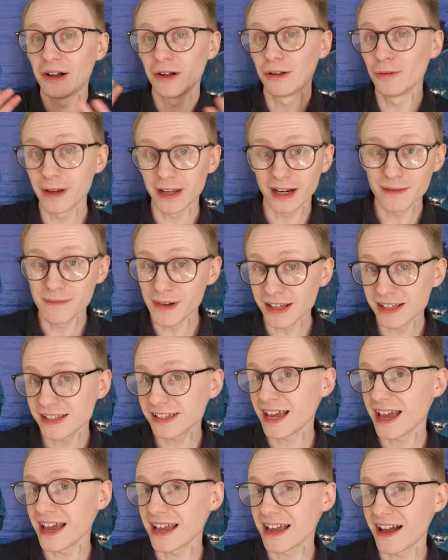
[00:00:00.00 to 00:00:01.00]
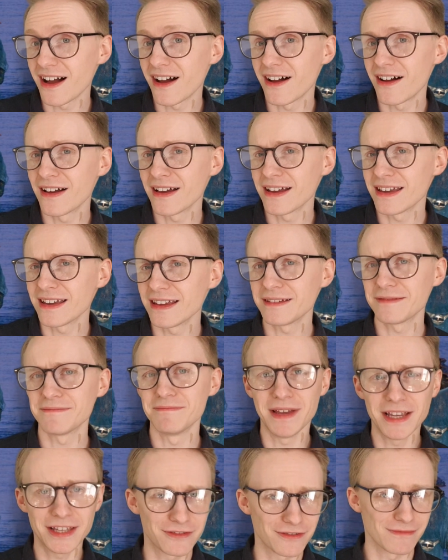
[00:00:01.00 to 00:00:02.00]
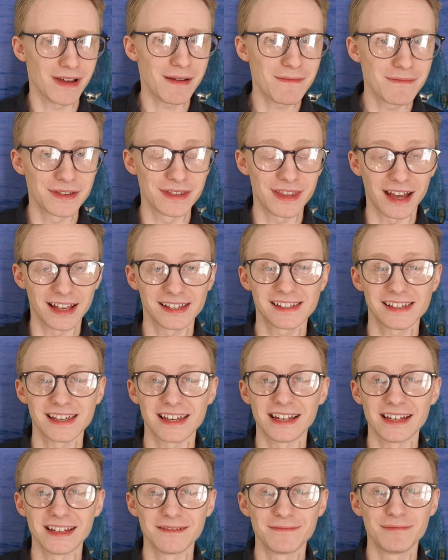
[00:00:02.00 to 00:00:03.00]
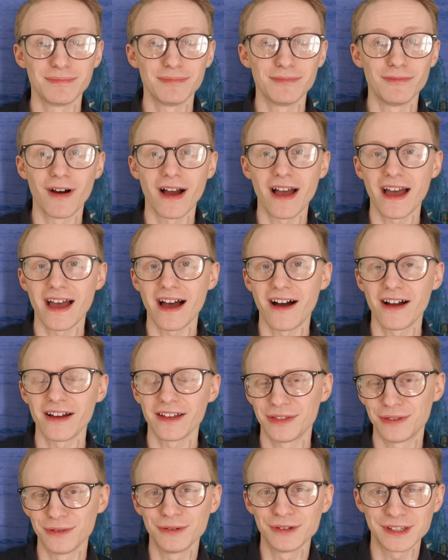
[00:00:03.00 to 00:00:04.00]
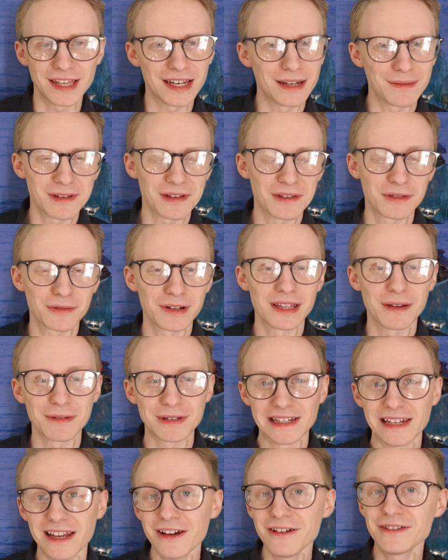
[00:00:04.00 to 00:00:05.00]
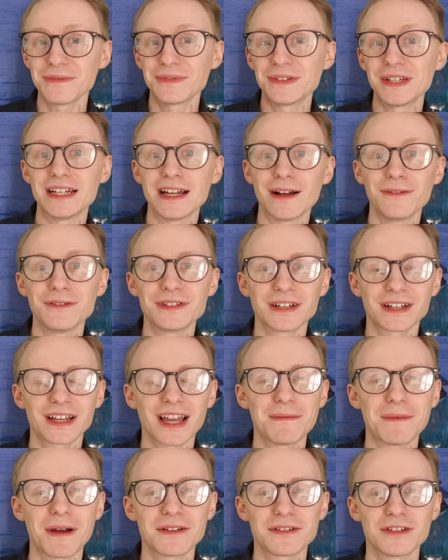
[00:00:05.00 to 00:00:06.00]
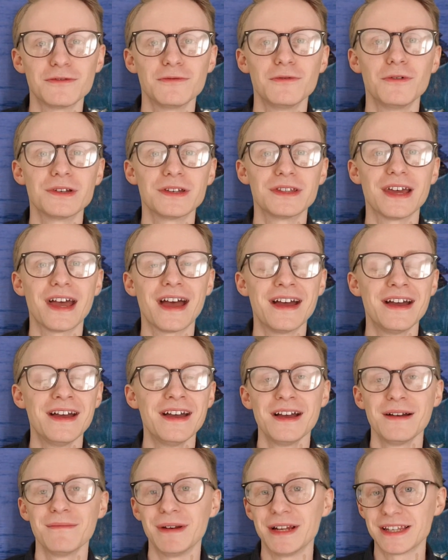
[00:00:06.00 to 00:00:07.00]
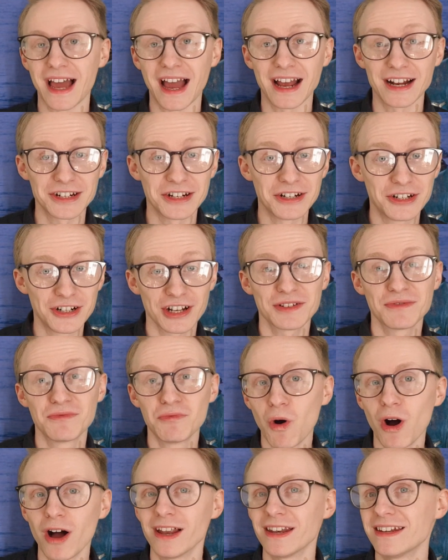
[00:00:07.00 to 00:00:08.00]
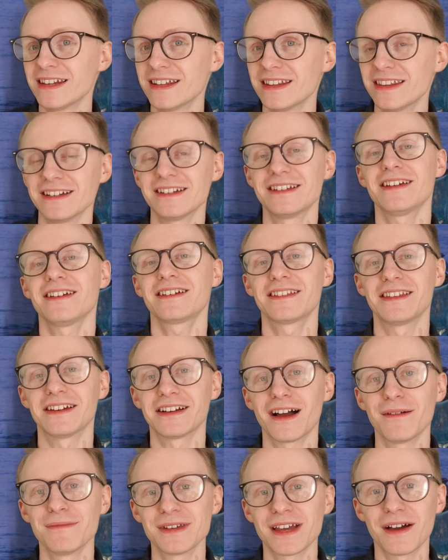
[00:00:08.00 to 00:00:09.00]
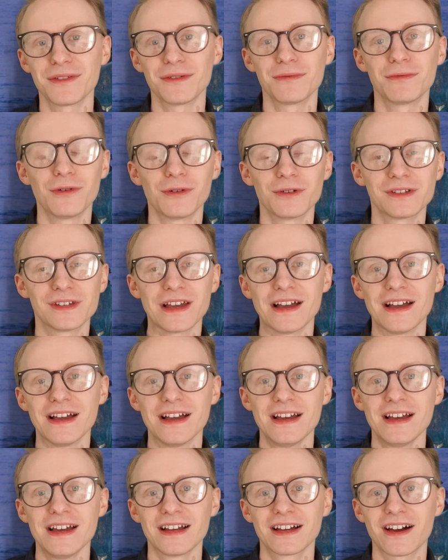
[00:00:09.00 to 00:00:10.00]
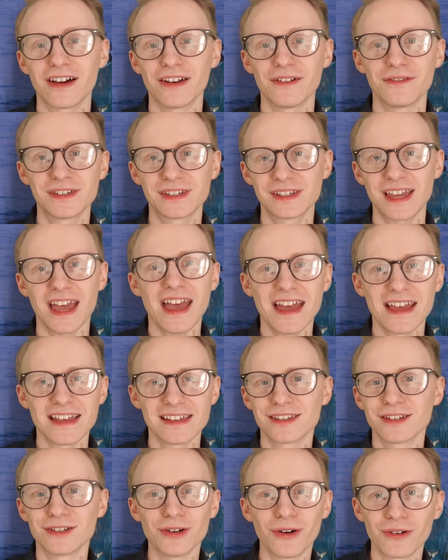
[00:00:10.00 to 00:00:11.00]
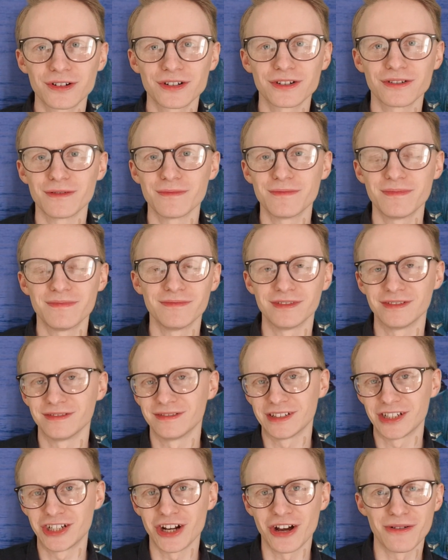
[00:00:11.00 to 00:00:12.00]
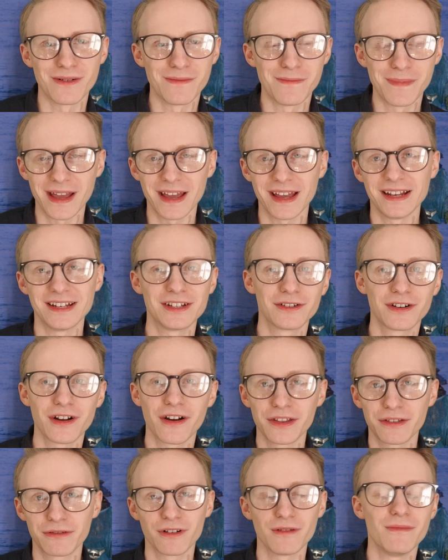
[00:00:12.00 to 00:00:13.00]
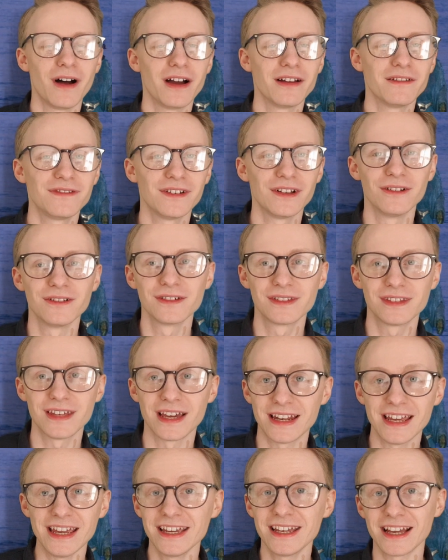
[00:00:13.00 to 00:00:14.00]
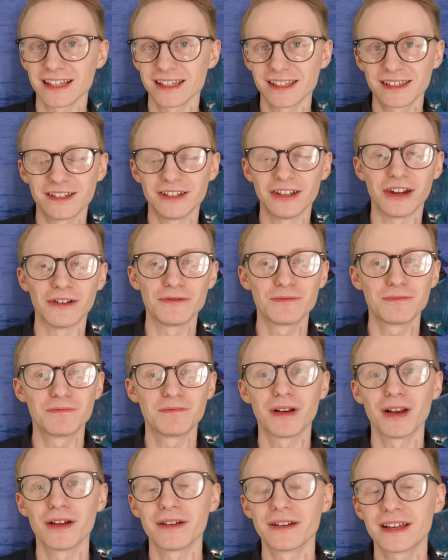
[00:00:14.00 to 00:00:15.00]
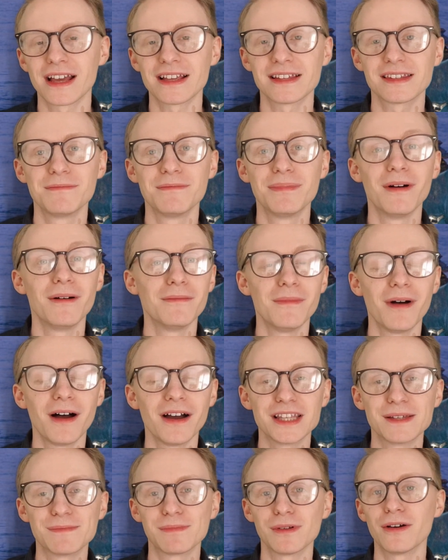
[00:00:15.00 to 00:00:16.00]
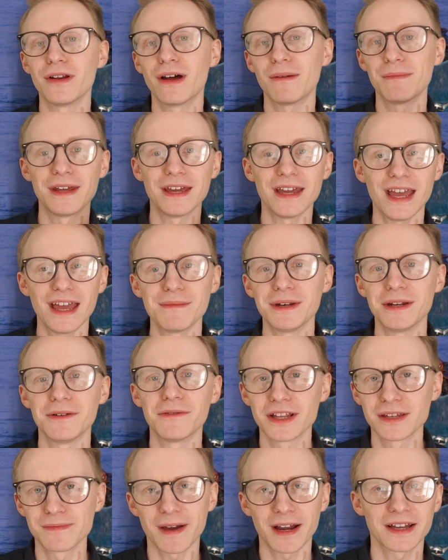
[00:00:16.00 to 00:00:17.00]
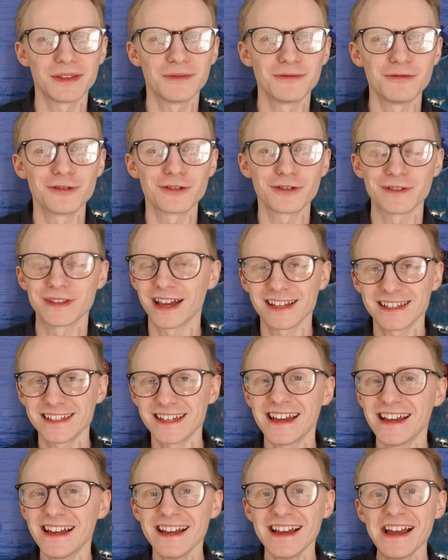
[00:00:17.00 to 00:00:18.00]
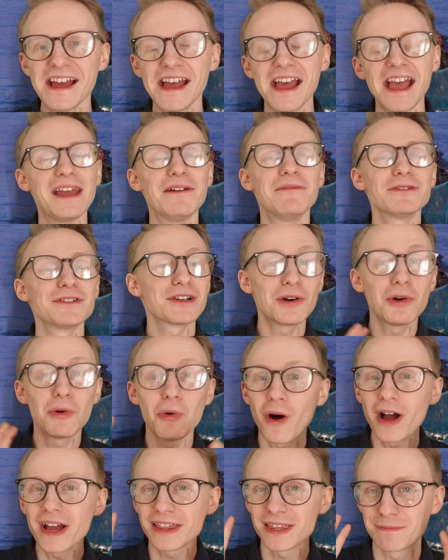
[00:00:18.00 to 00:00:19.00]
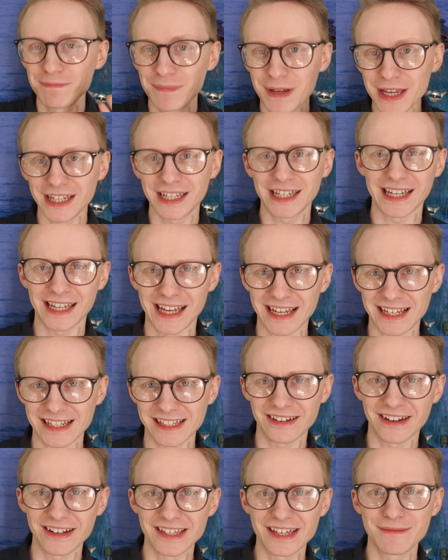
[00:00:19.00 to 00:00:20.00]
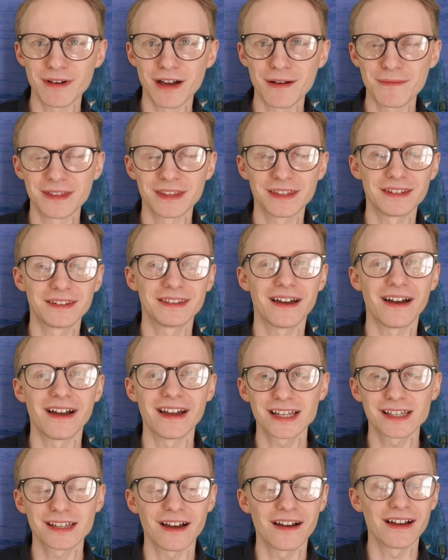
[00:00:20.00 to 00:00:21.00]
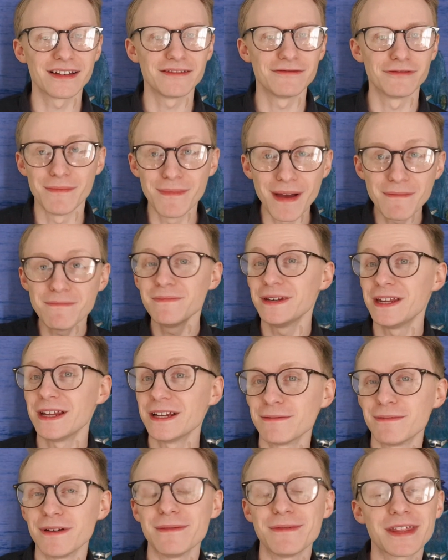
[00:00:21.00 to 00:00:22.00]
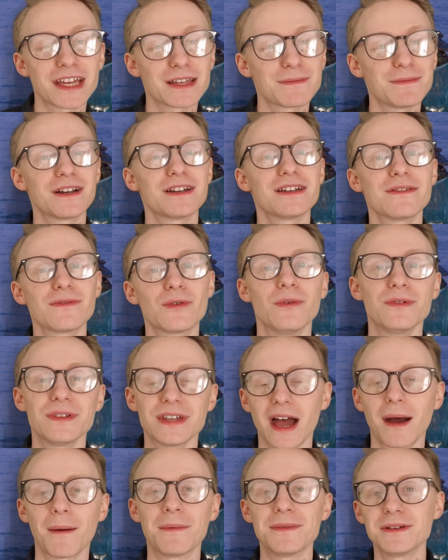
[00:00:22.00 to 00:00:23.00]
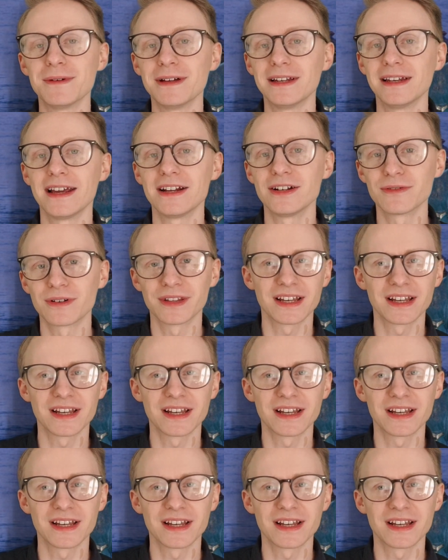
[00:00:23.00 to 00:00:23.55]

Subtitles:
Albeit I must say, I misremembered that scene where I thought at the end of episode 3 there was loads of Sea Devils that came out of the water there, but it's actually just one that comes out of the water, kind of scares the Doctor and Joe a bit into going through a minefield. Then he gets, you know, gets the mines blown up near him and he runs back in the water and that's it. It wasn't quite the big exciting moment that I remembered it to be, but that's because, of course, it happens a bit later.